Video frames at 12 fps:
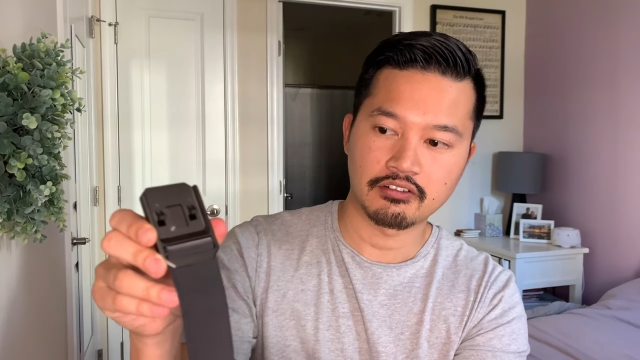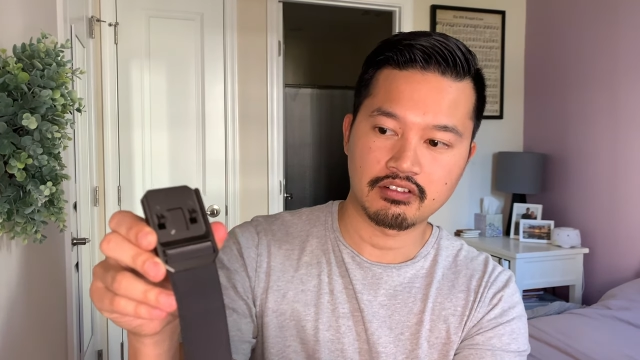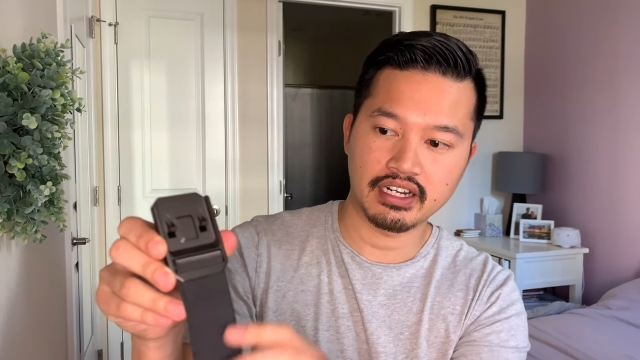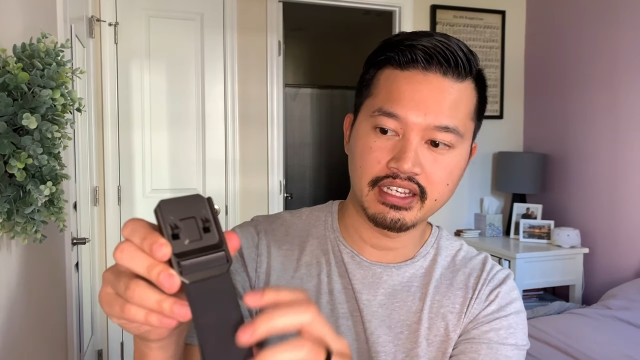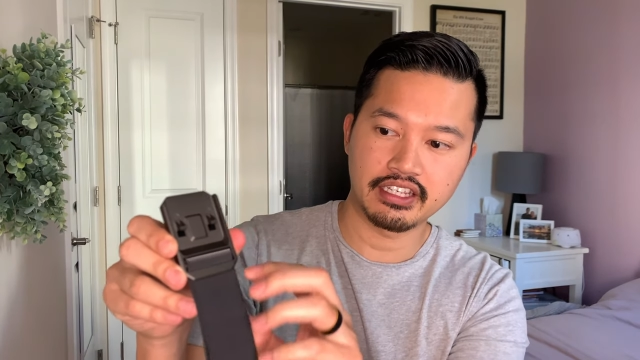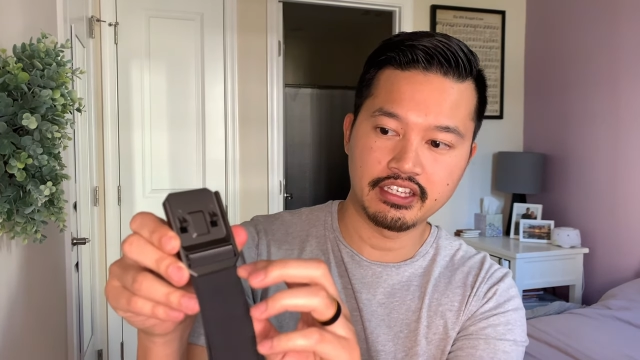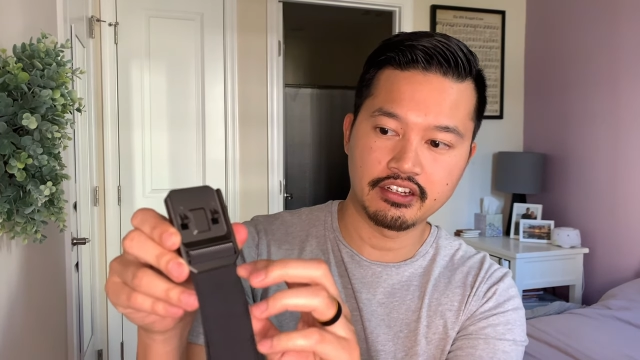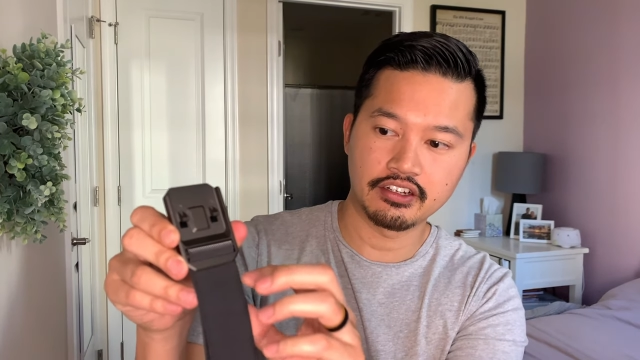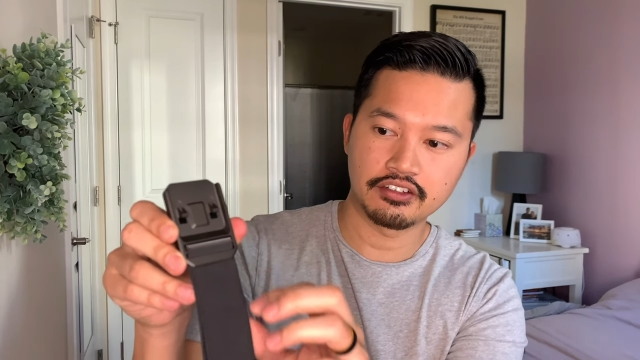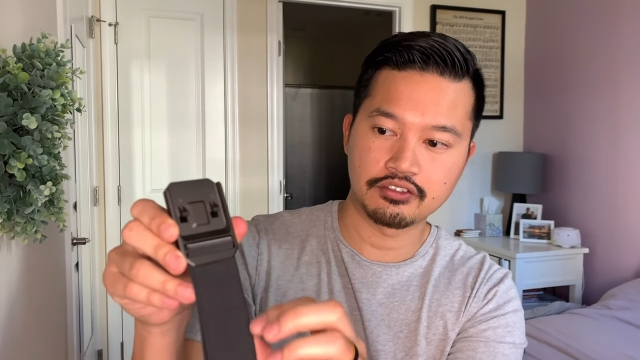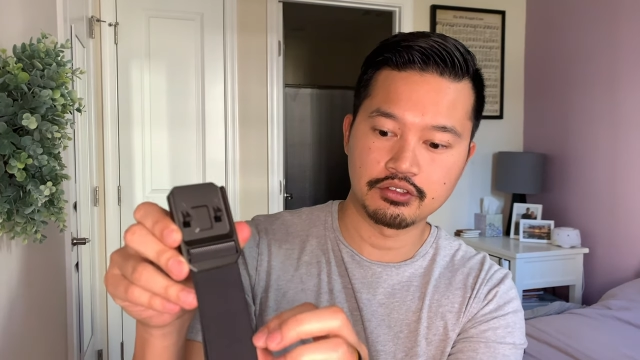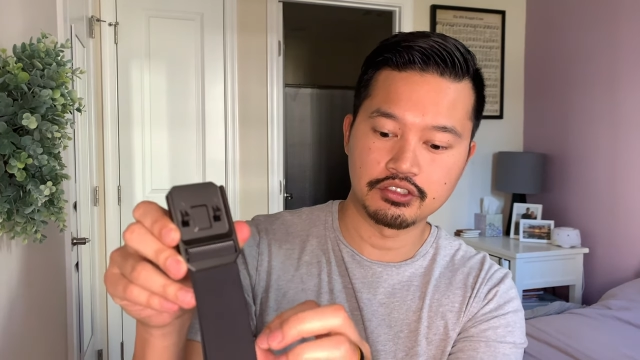right
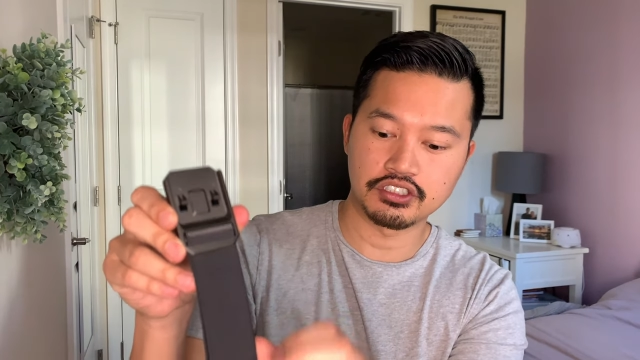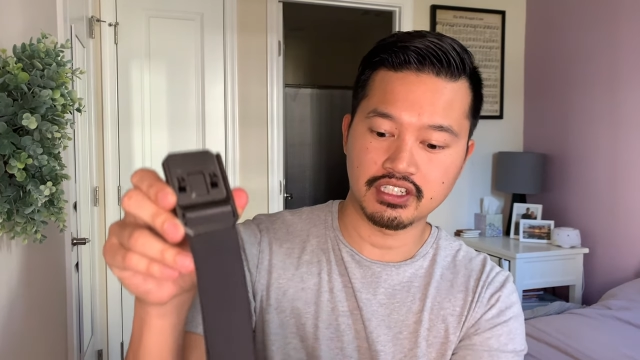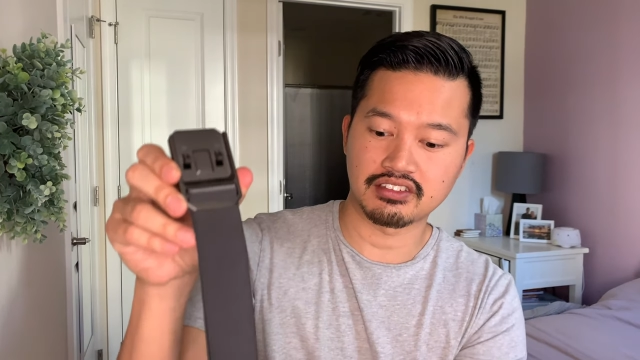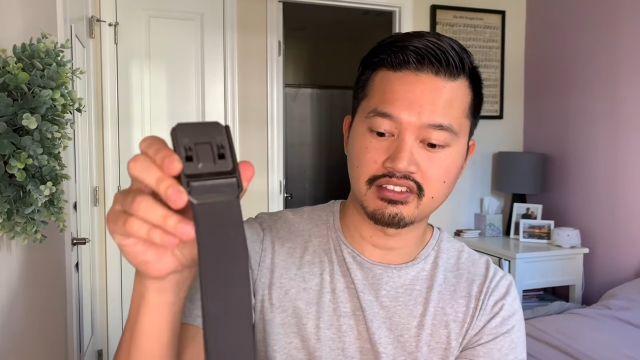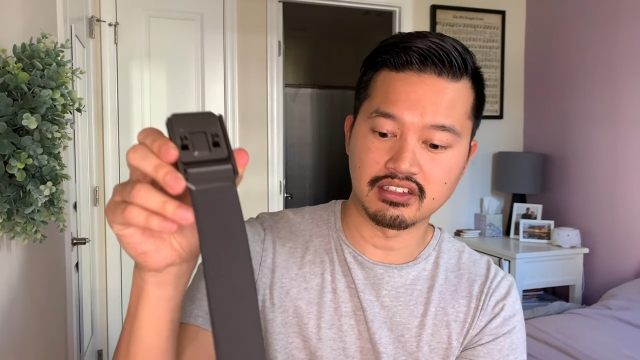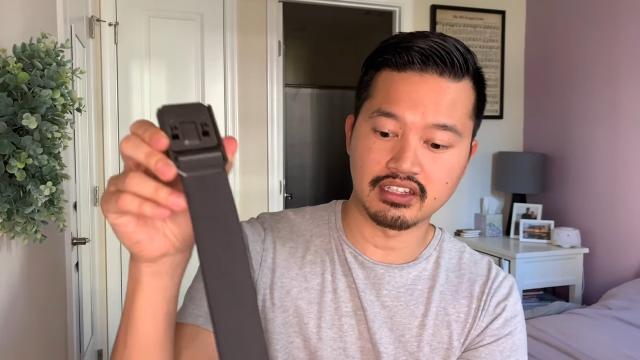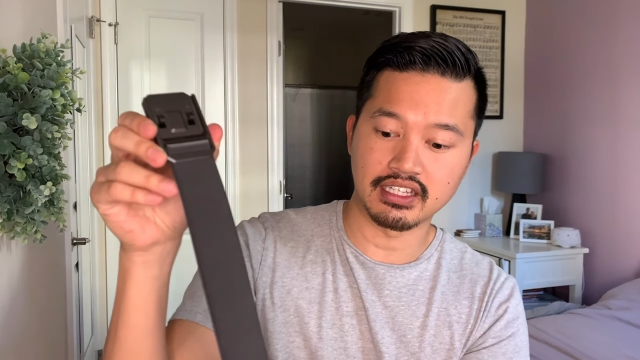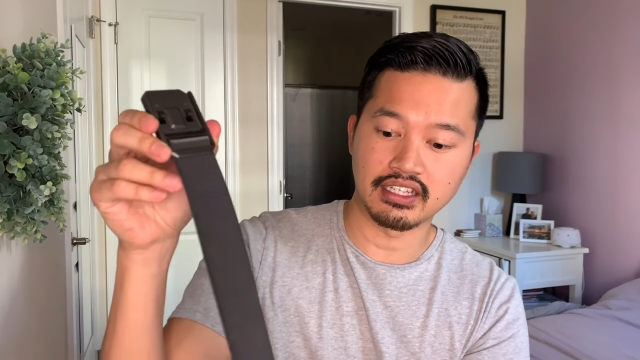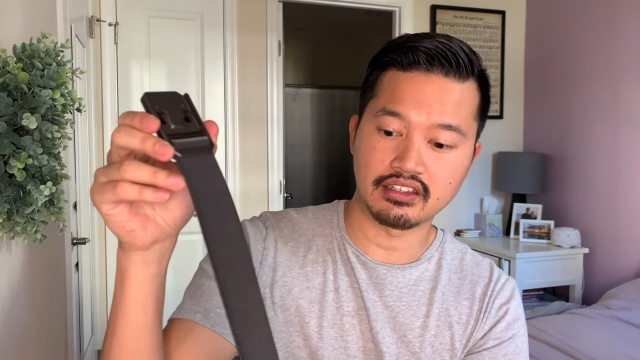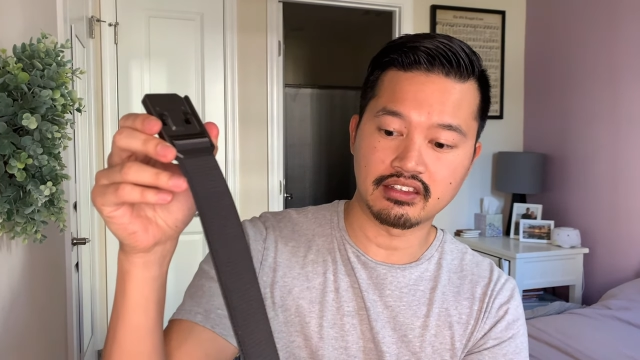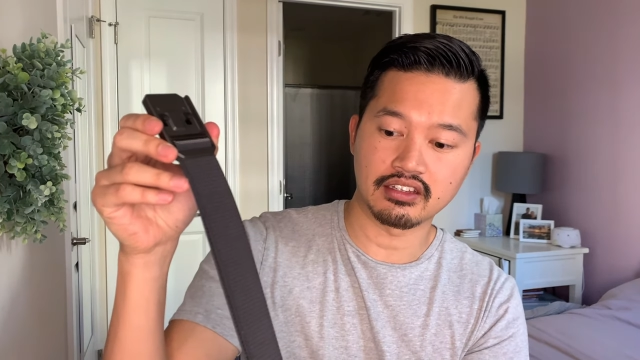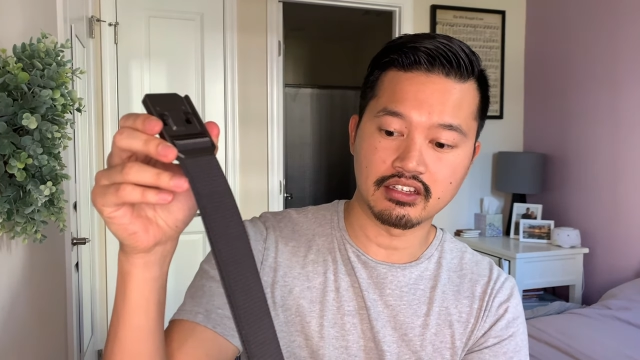here to adjust the length